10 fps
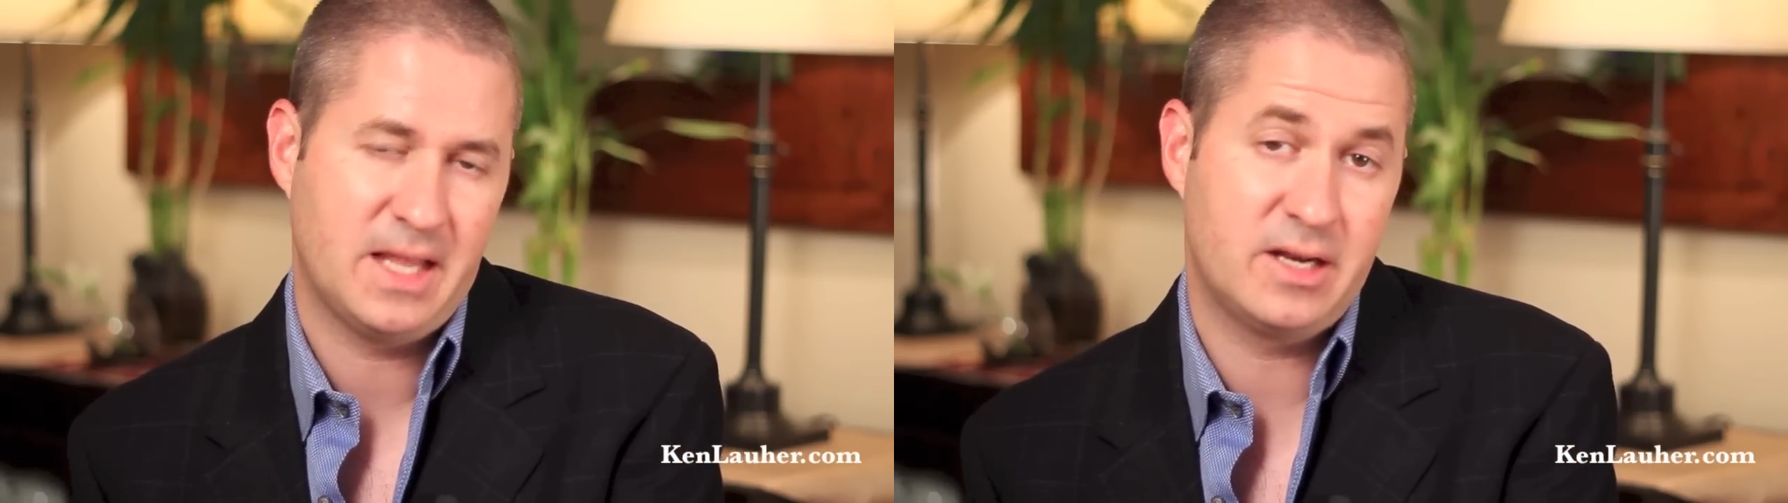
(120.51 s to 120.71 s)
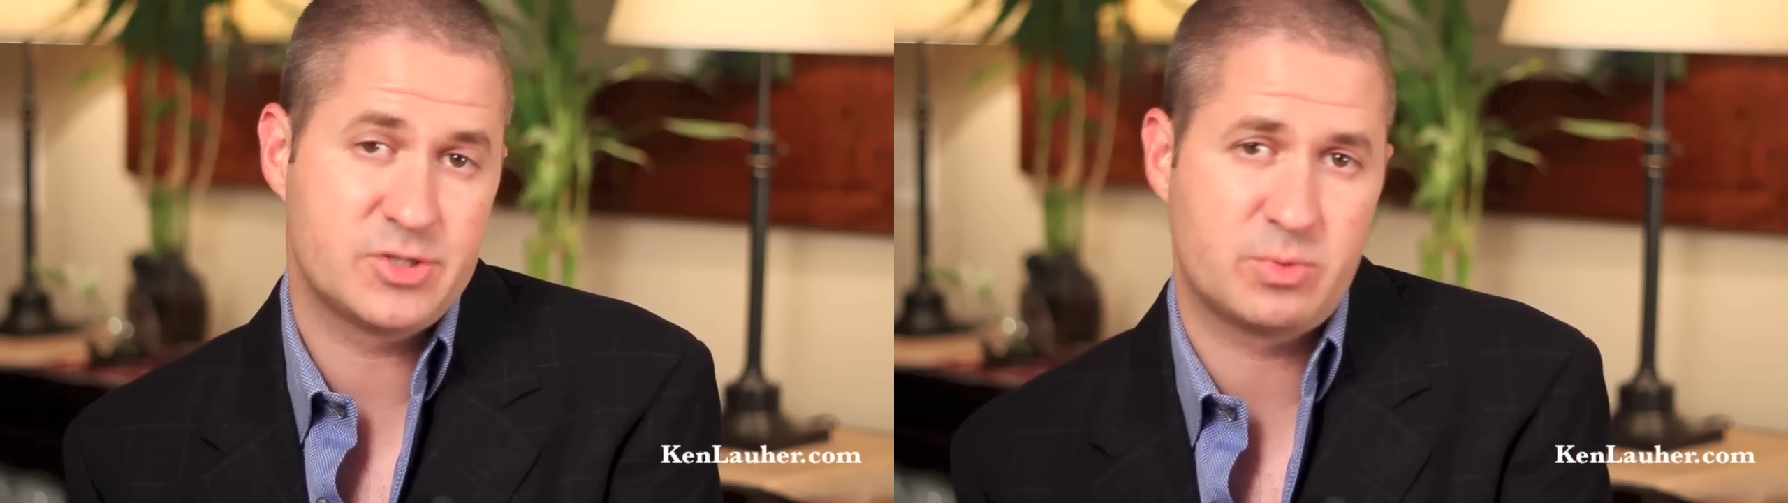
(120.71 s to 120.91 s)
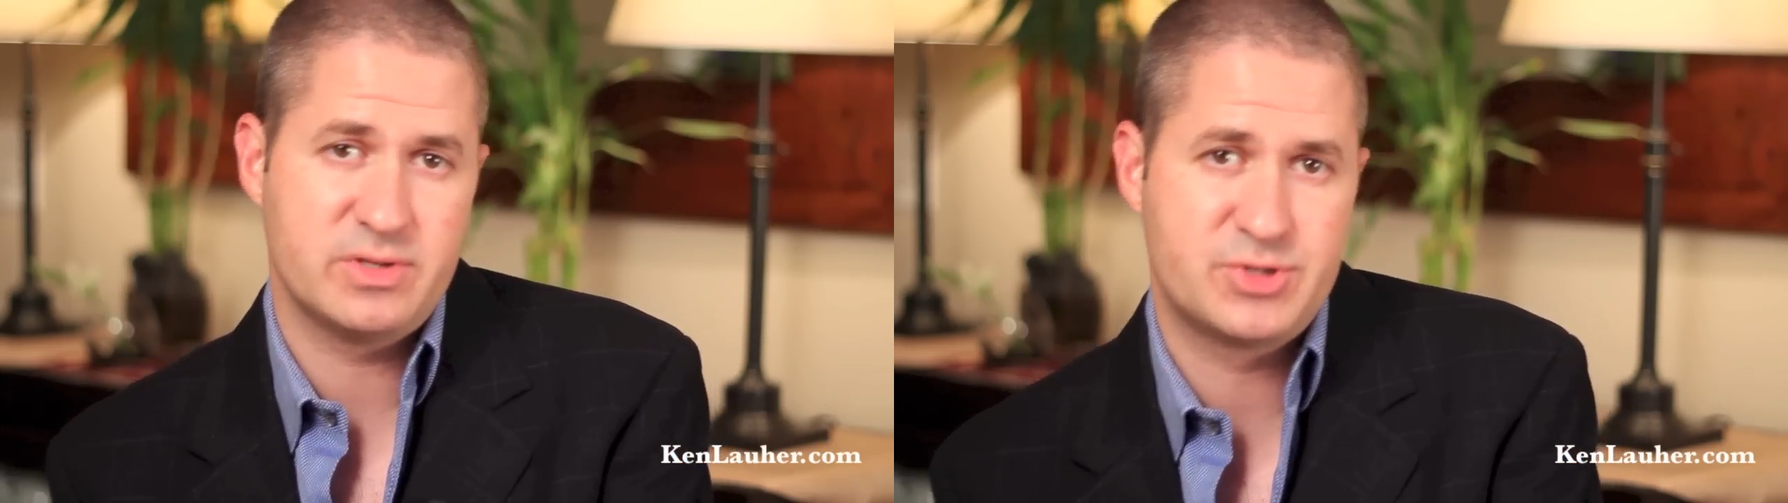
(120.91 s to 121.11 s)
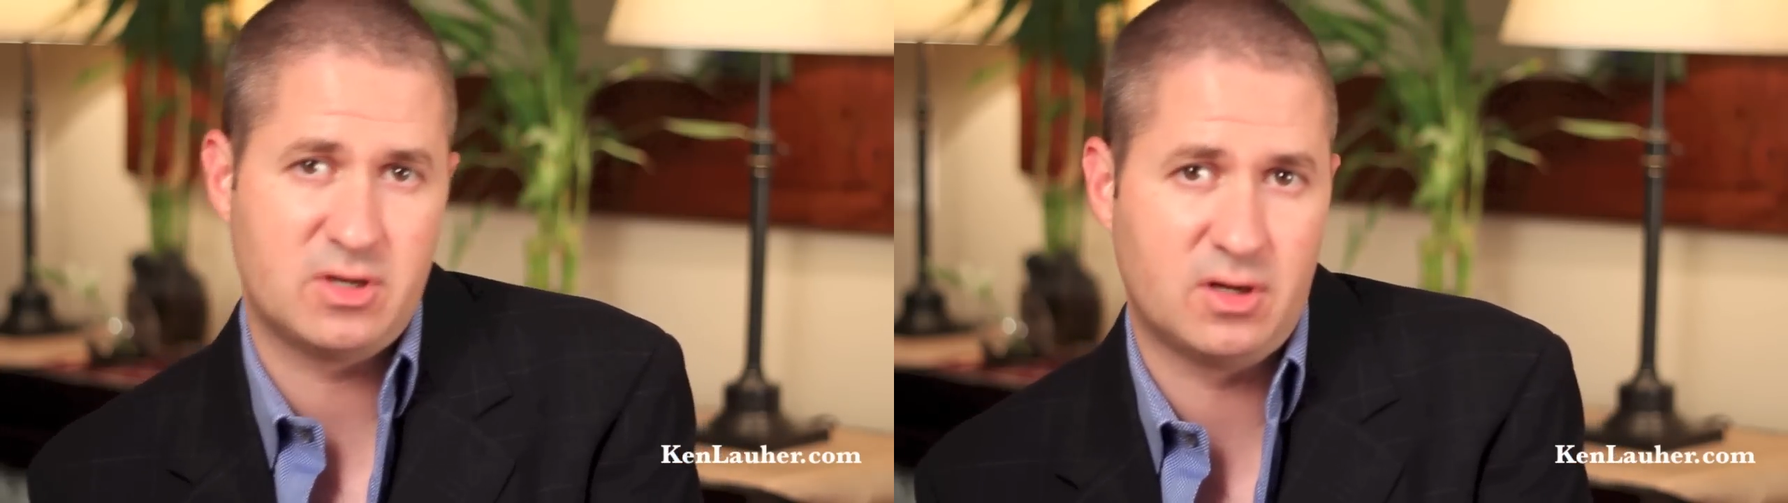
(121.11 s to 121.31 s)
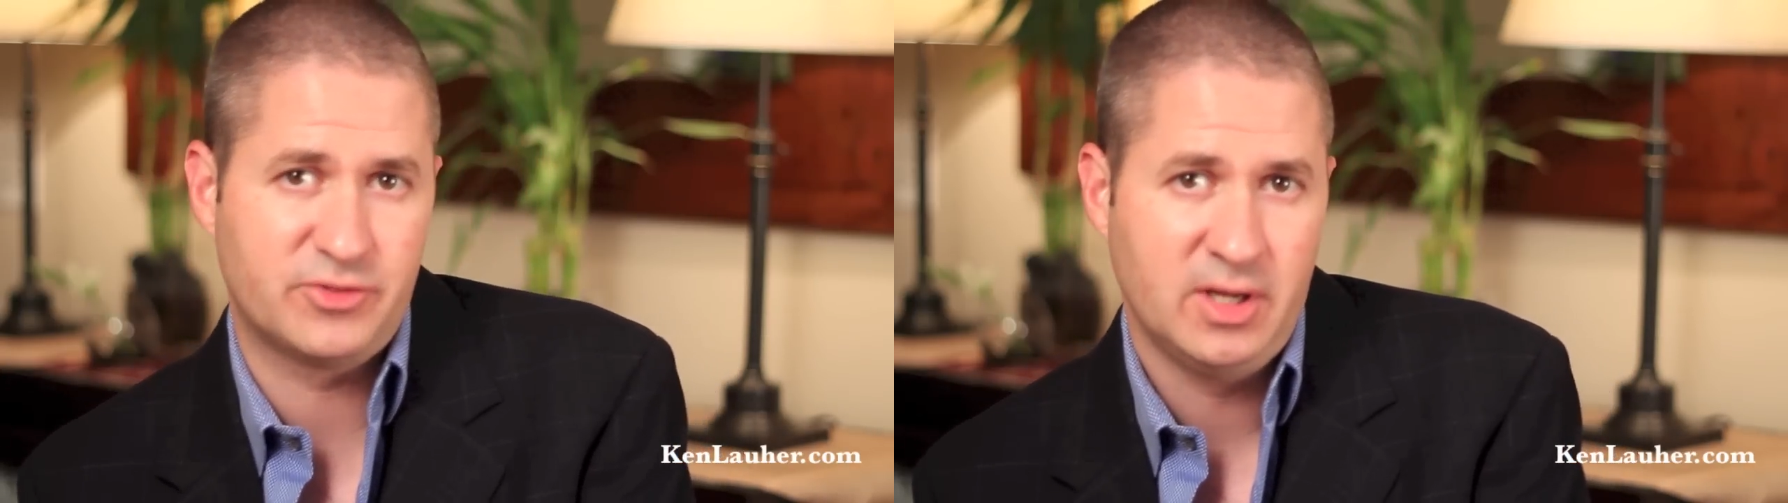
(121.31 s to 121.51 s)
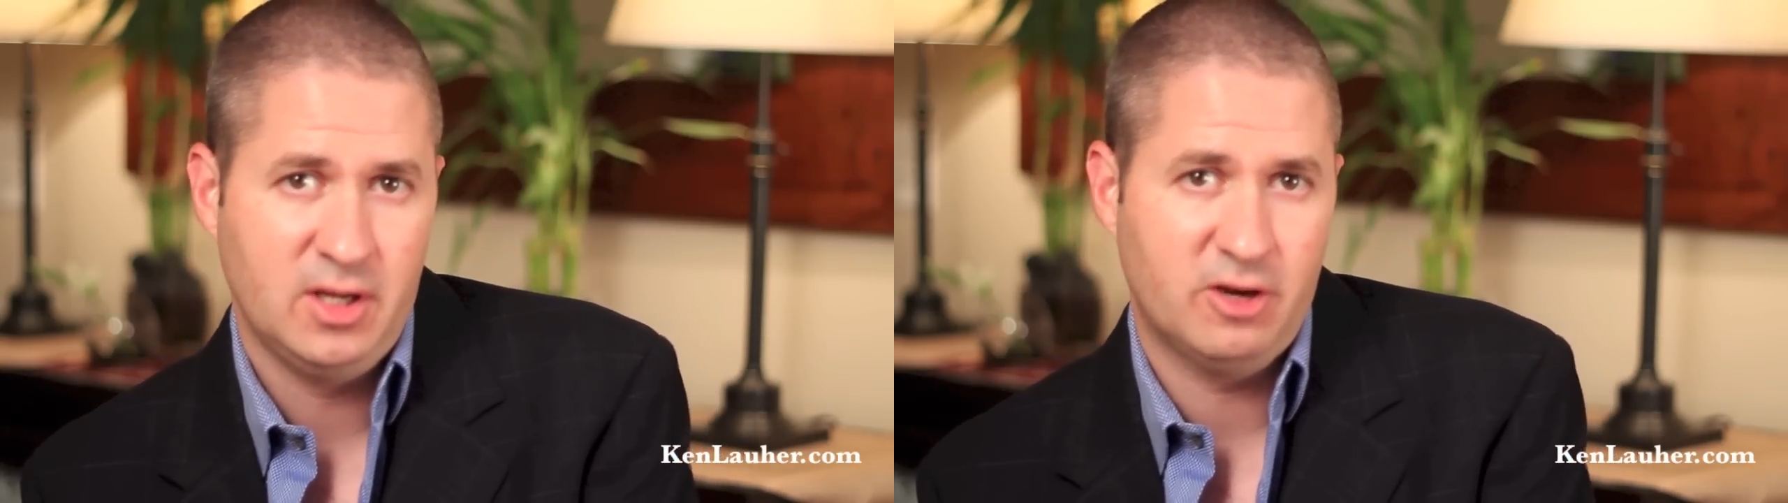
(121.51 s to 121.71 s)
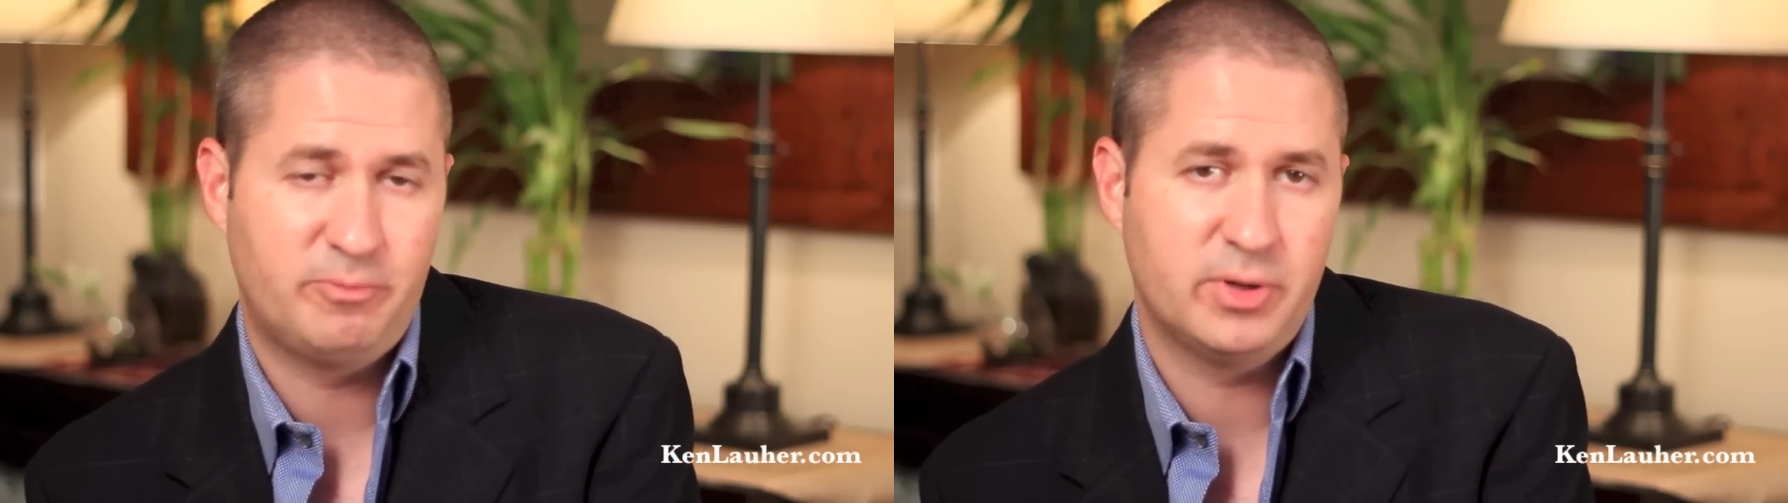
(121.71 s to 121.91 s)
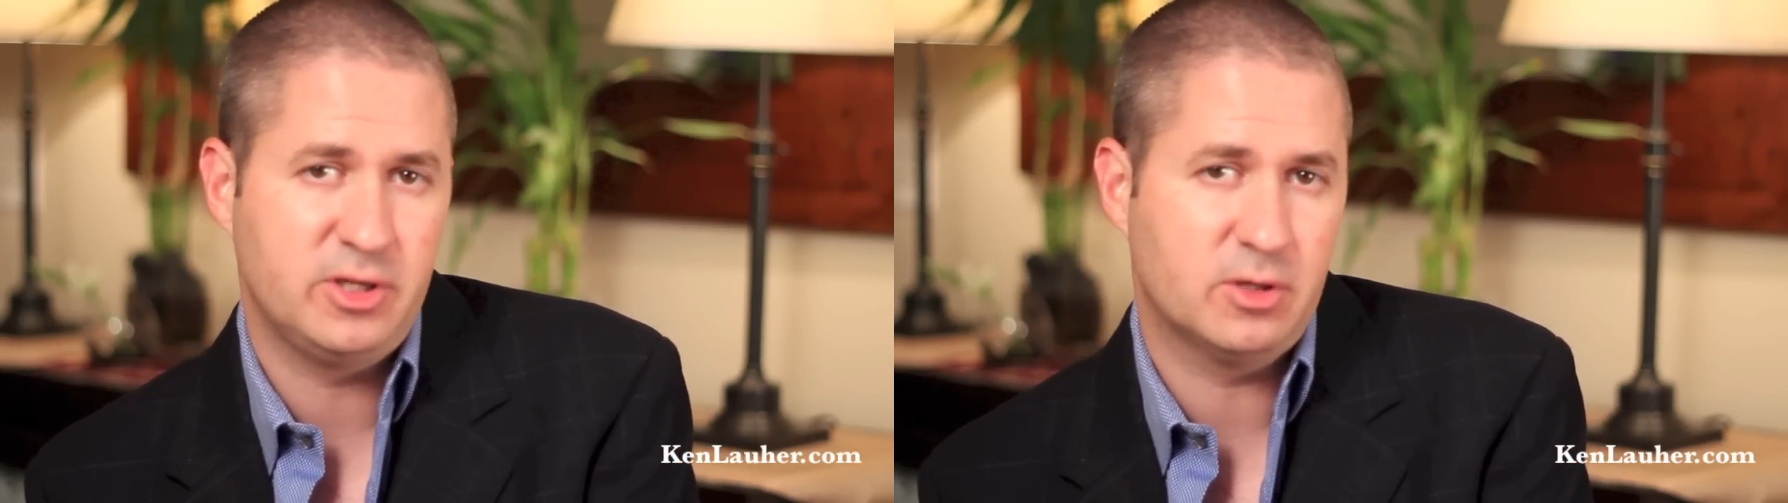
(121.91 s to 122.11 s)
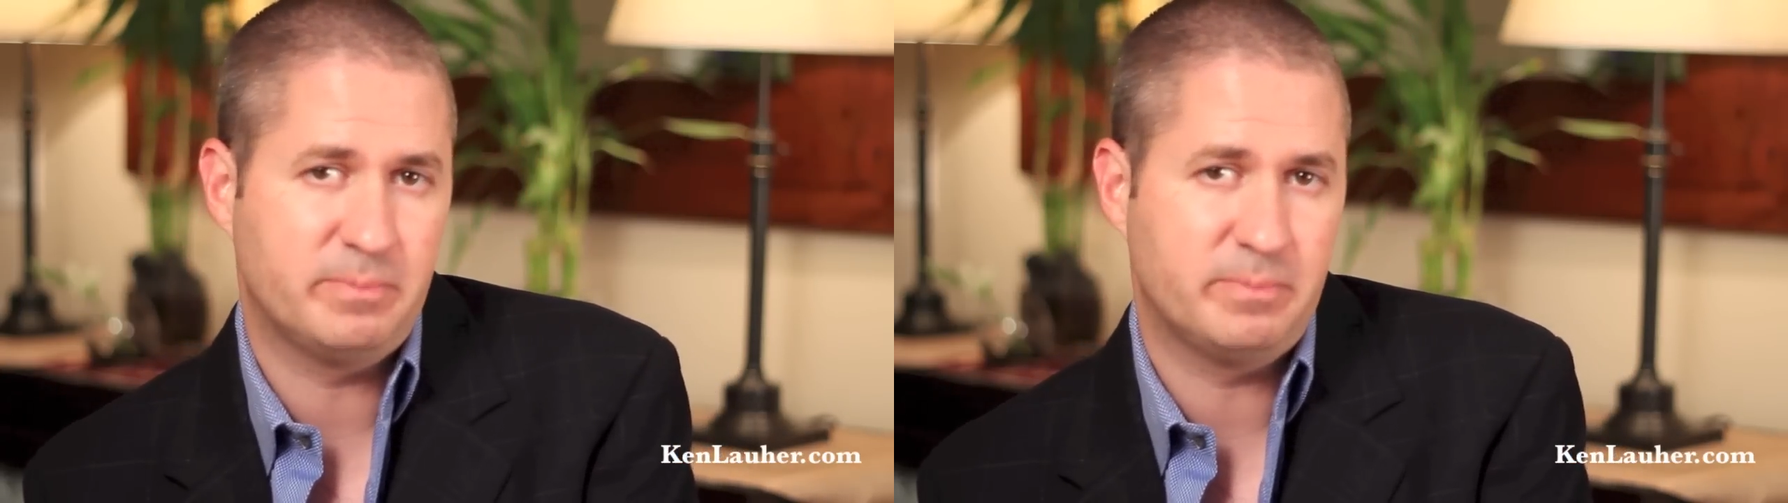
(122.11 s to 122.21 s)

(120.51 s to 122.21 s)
And as a result of putting